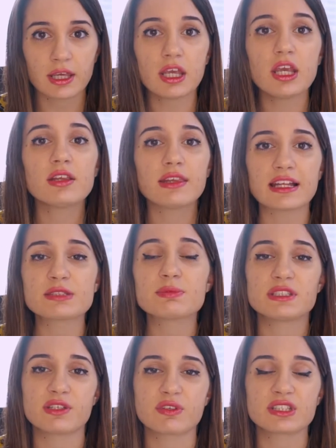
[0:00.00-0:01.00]
in that
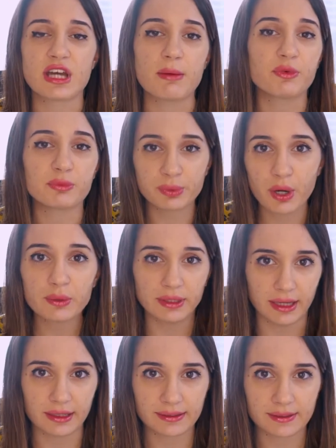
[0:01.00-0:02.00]
specific type of
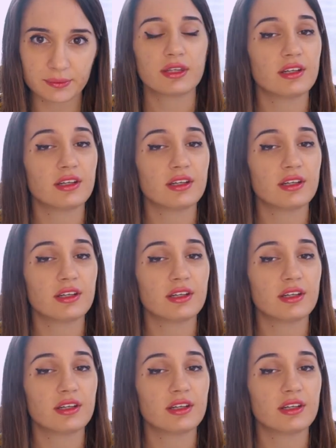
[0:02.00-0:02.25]
product.